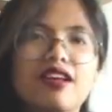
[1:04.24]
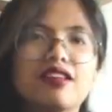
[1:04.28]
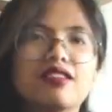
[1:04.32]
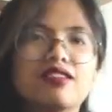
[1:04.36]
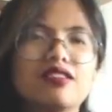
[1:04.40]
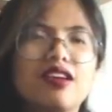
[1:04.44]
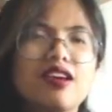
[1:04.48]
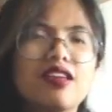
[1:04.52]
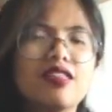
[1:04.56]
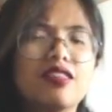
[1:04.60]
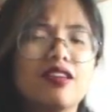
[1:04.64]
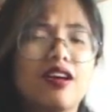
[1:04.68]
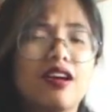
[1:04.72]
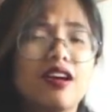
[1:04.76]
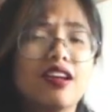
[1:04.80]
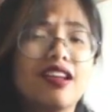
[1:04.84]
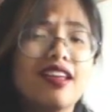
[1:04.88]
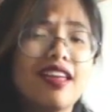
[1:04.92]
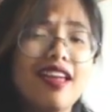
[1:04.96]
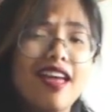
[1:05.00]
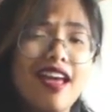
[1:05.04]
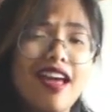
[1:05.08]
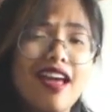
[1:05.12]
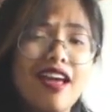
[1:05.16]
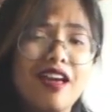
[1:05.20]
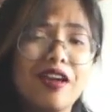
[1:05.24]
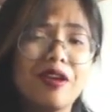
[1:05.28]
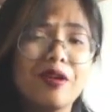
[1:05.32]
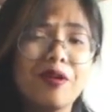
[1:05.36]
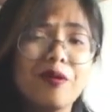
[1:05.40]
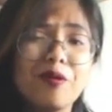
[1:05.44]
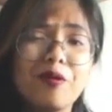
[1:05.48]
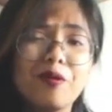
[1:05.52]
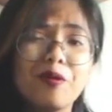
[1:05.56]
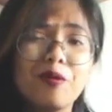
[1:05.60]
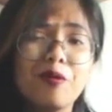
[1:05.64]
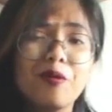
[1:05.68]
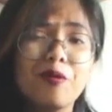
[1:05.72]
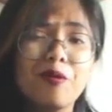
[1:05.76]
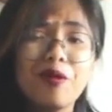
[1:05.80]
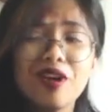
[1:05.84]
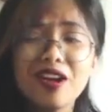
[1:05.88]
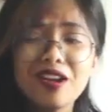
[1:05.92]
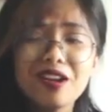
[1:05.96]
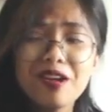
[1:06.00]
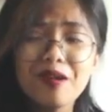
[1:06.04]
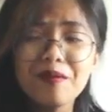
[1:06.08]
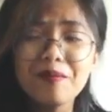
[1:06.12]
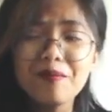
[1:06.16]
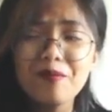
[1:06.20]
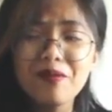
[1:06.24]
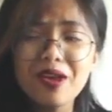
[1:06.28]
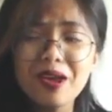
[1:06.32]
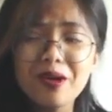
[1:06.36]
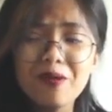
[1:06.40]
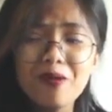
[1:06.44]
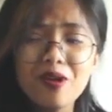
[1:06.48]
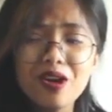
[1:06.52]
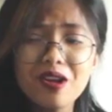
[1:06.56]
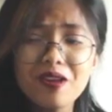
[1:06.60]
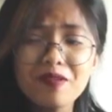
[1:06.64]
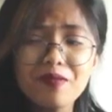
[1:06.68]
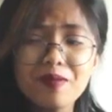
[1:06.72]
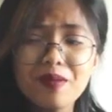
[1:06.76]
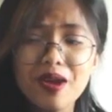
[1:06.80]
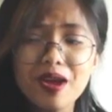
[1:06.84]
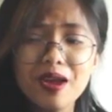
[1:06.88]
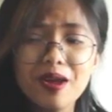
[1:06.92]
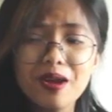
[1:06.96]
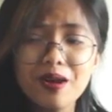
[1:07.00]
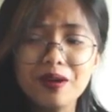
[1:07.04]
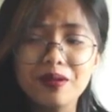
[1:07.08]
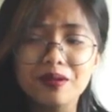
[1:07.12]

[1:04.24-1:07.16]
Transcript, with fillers: So I thought, hey, why not make one of my